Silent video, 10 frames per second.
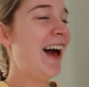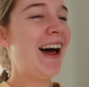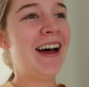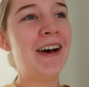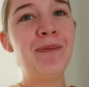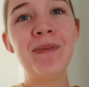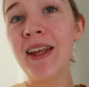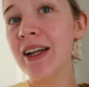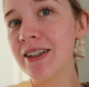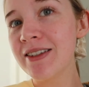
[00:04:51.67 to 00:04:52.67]
Um,
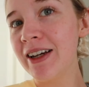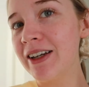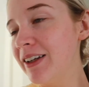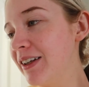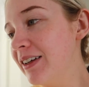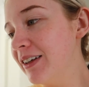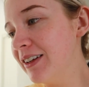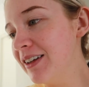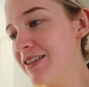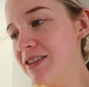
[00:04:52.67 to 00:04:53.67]
and I decided
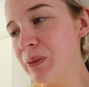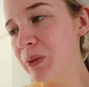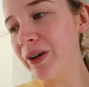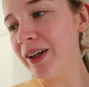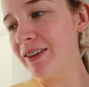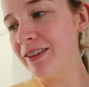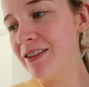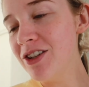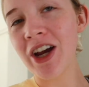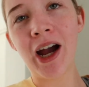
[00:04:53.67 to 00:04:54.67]
there's no point
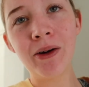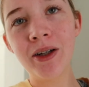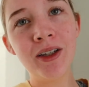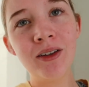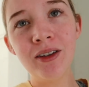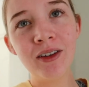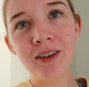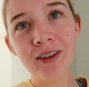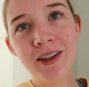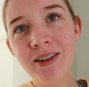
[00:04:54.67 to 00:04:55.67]
showering
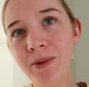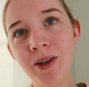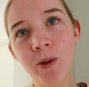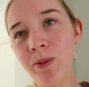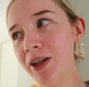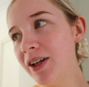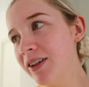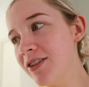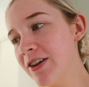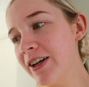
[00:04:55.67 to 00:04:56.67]
because I'm going to
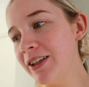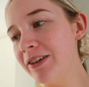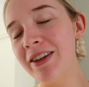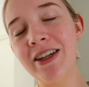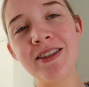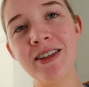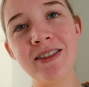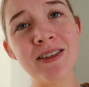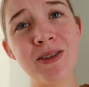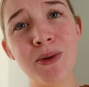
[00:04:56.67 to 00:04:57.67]
be trying to lift these
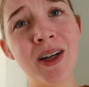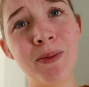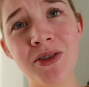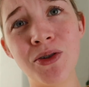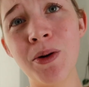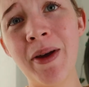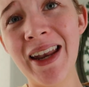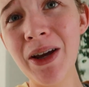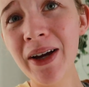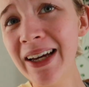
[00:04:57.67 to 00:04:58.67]
things and sweating up the storm
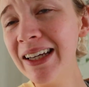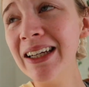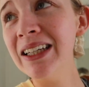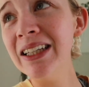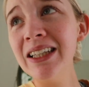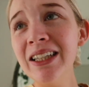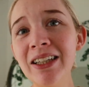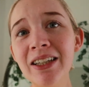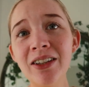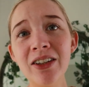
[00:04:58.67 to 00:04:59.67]
anyway
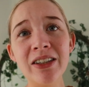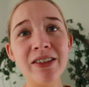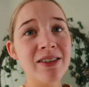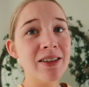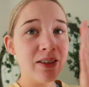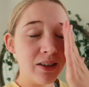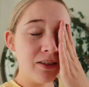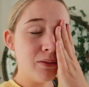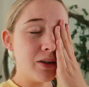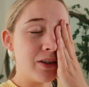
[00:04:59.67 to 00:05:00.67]
because,
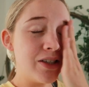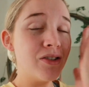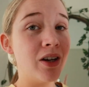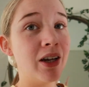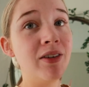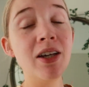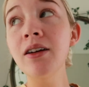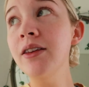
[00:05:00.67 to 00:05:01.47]
oh my god, they're so heavy.